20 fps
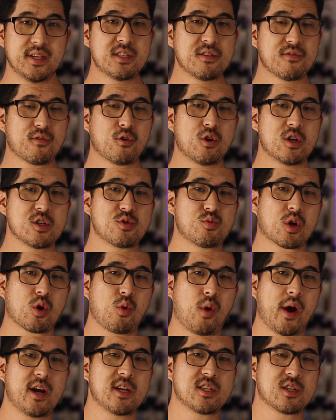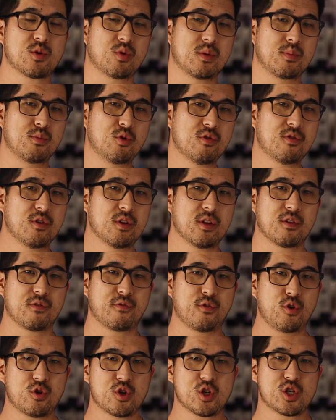This of course requires a removal of the
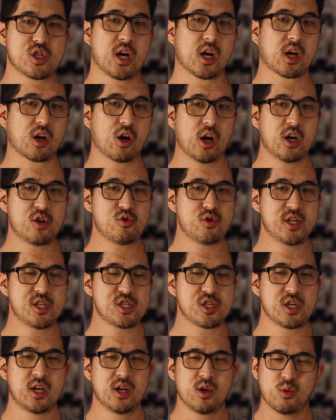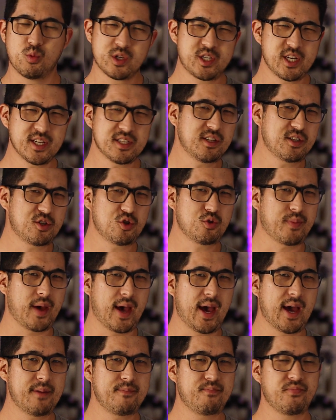FutureShock cartridge, which isn't too
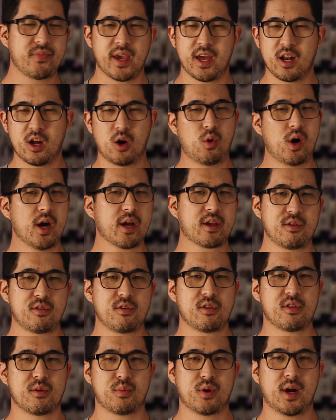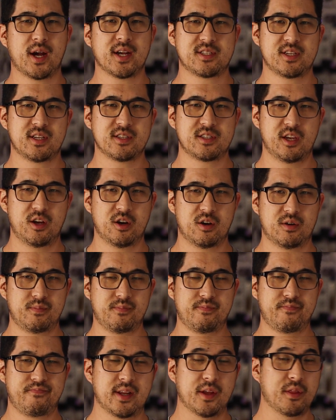bad, and I'll walk you through the process here.
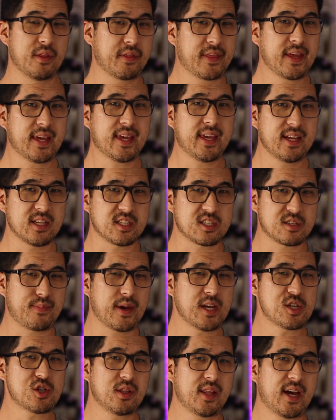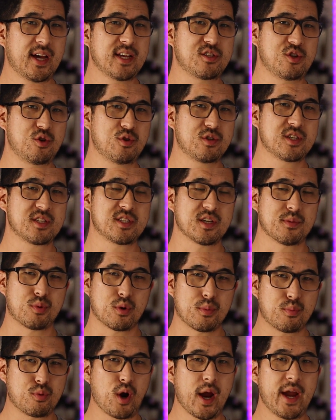Now the thing is, Specialized uses a
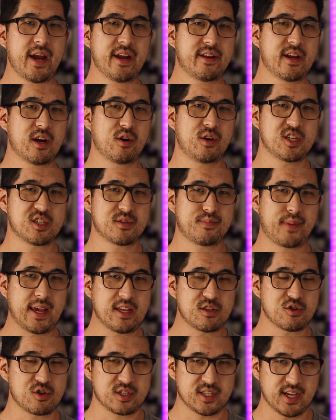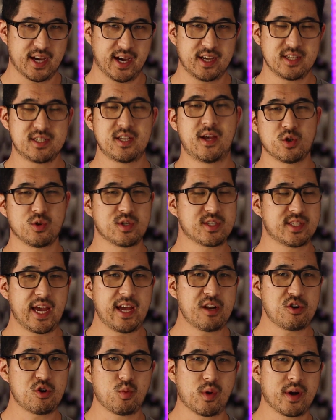proprietary spacer size, so a
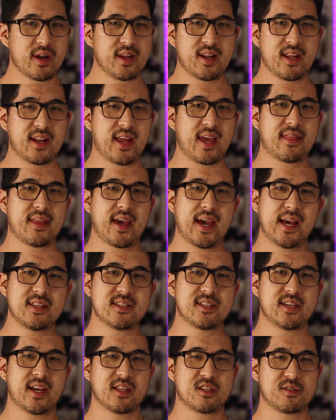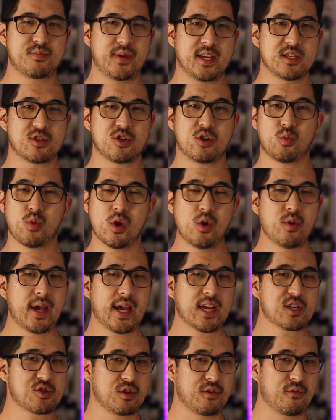standard 1 1/8 headset spacer won't
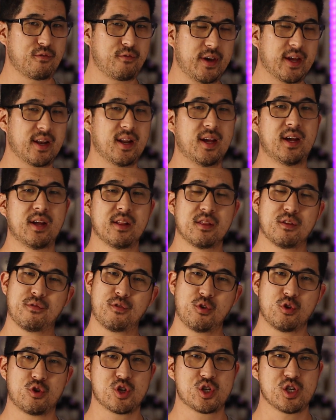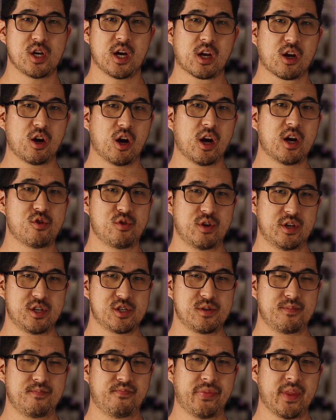actually fit the FutureShock
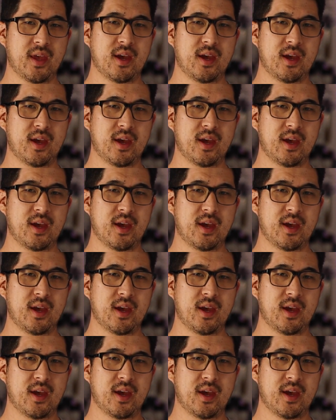cartridge.